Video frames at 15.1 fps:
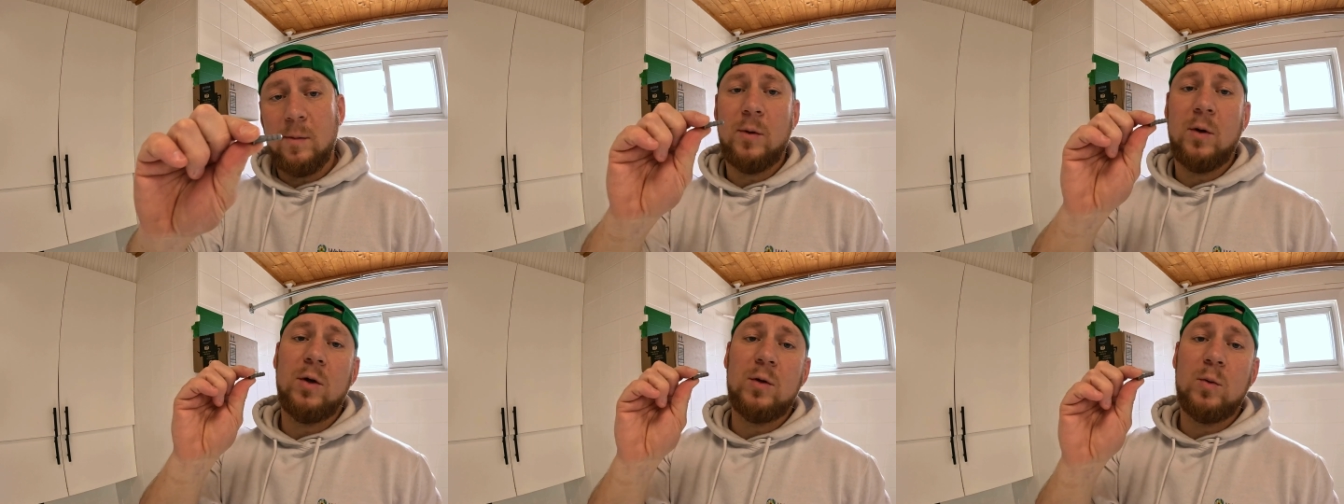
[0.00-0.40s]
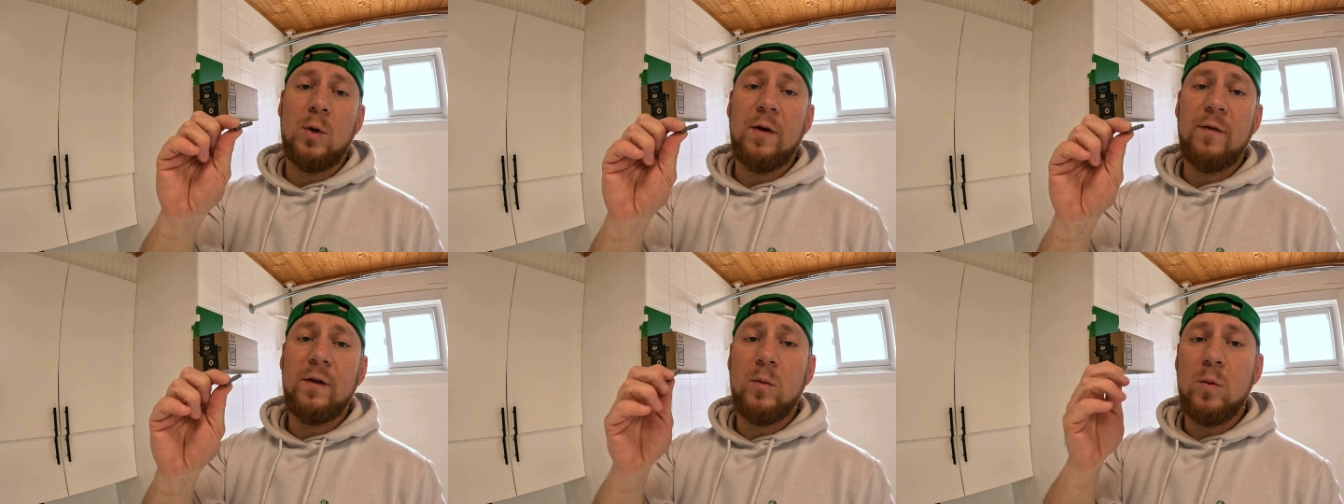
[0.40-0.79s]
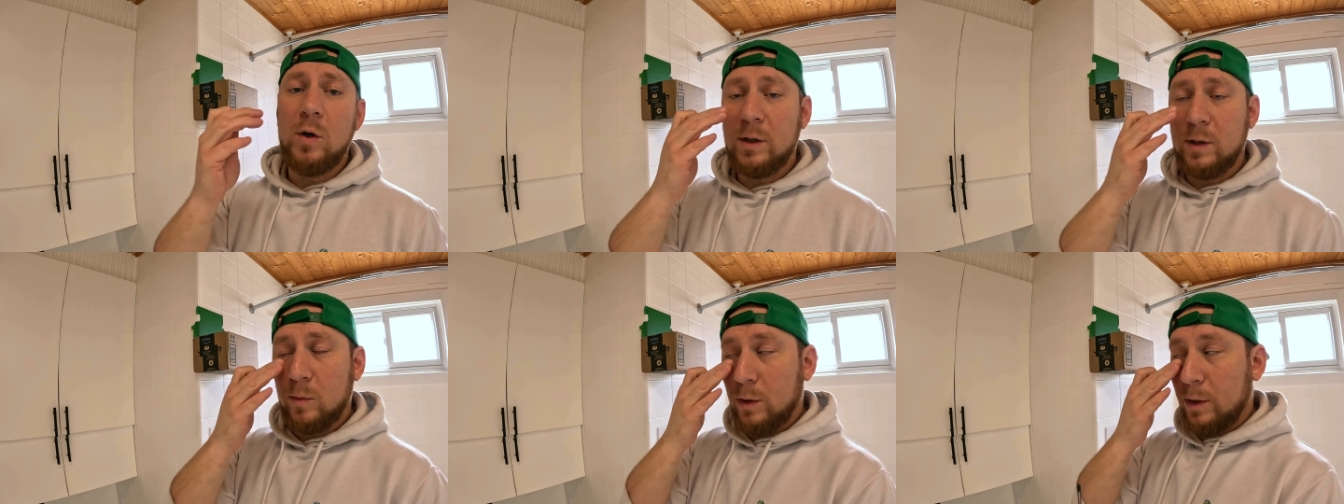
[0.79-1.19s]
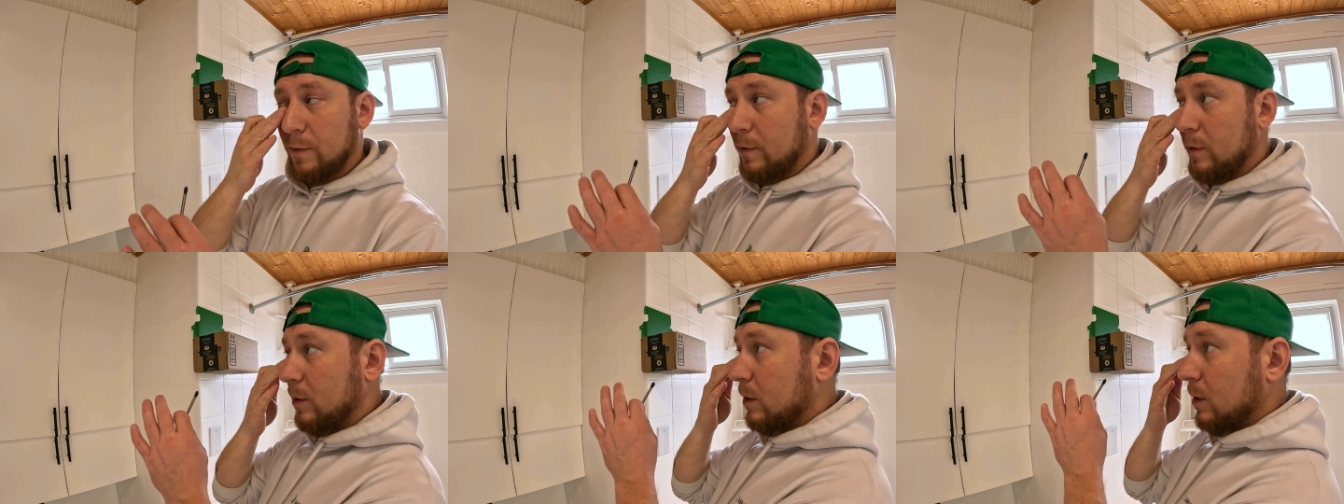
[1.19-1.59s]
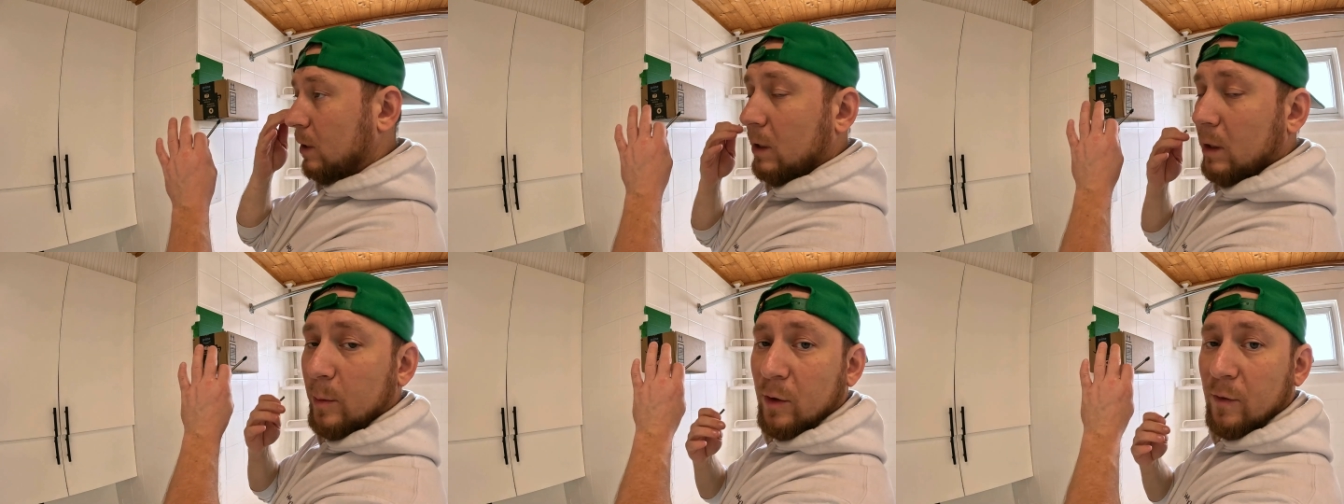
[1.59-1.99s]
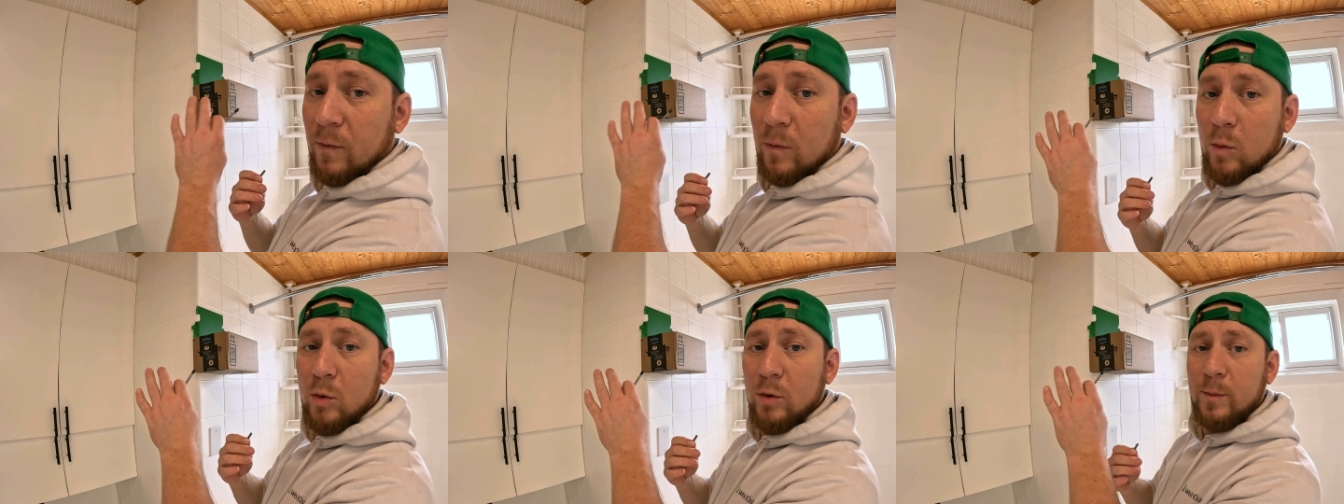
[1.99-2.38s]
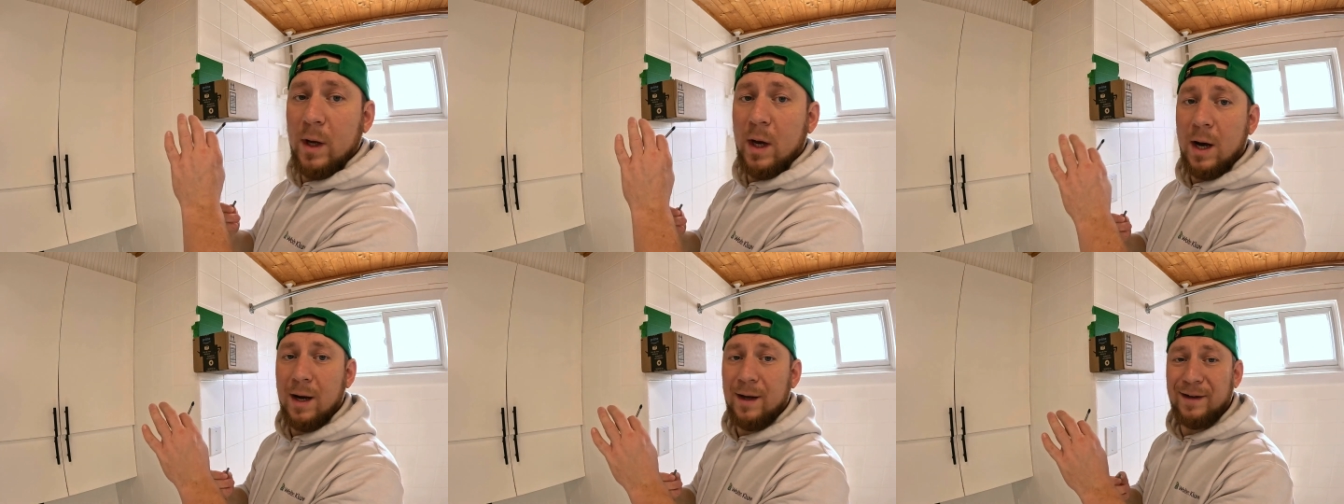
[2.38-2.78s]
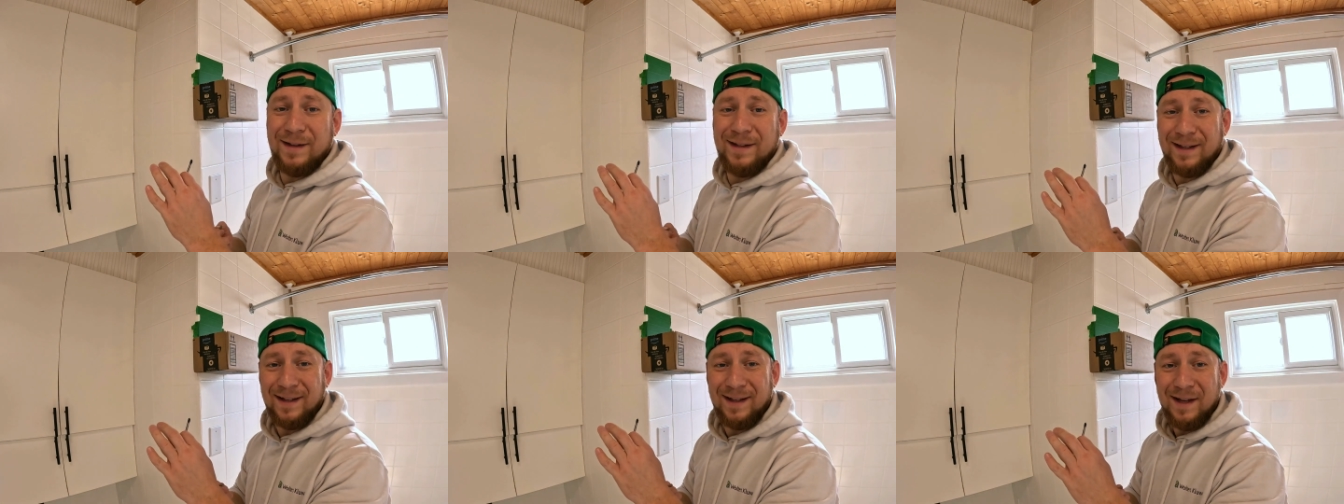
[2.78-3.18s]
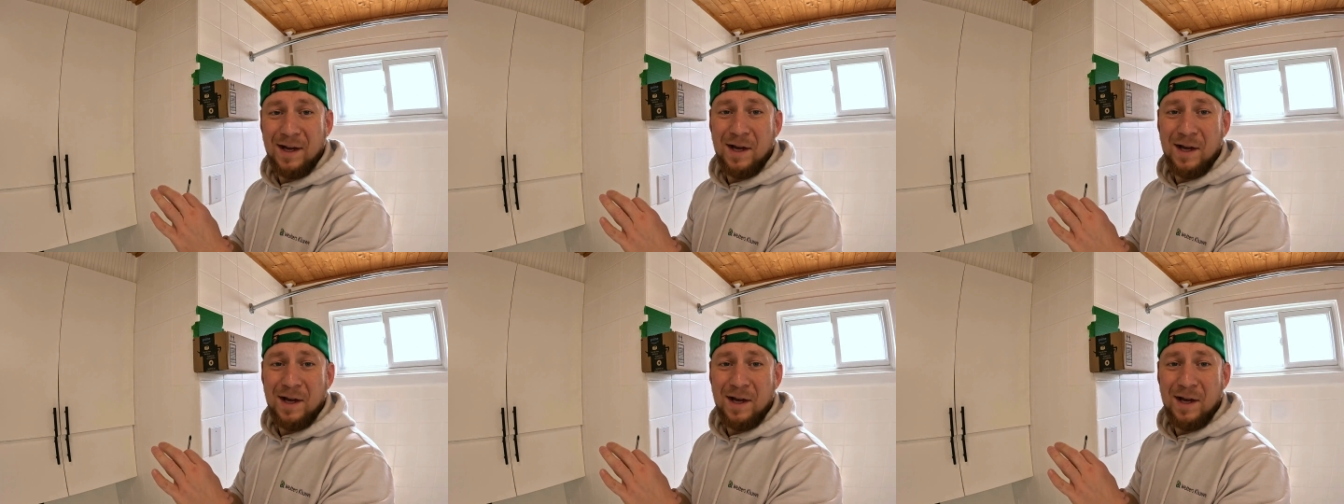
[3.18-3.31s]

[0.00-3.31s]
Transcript: Because what if it works? What if there is a little bit of wood behind it?